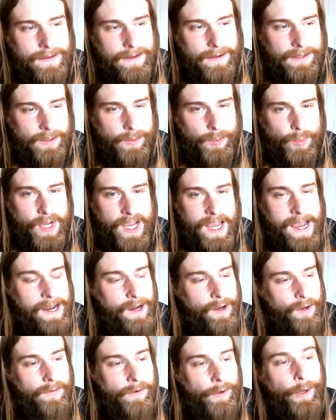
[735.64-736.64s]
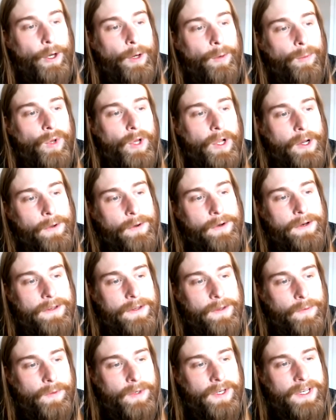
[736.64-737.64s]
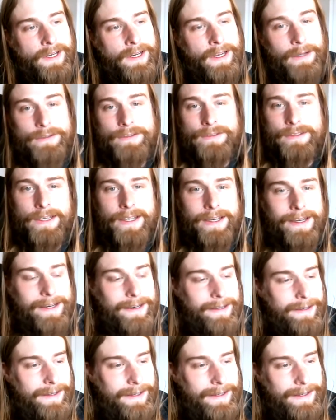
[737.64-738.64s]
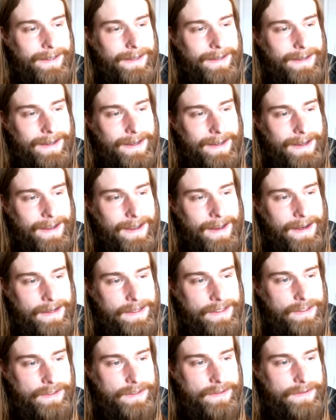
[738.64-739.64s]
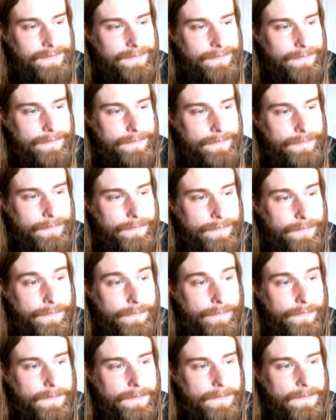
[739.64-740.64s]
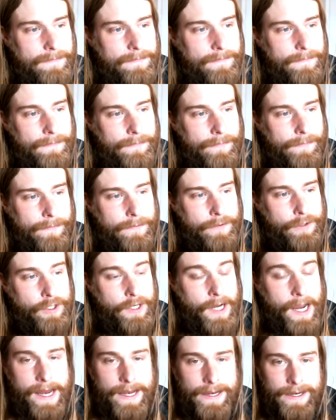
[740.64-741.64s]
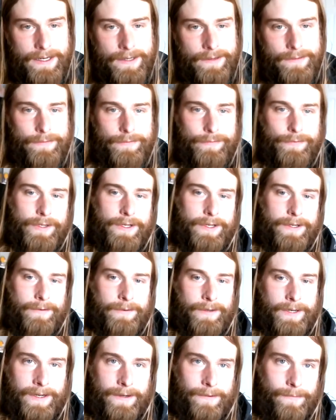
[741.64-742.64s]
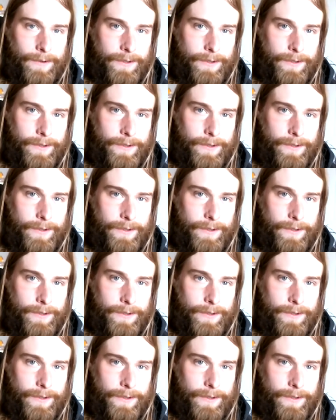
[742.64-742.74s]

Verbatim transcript: There's a bag over here blowing in the wind outside and it's shining, flickering.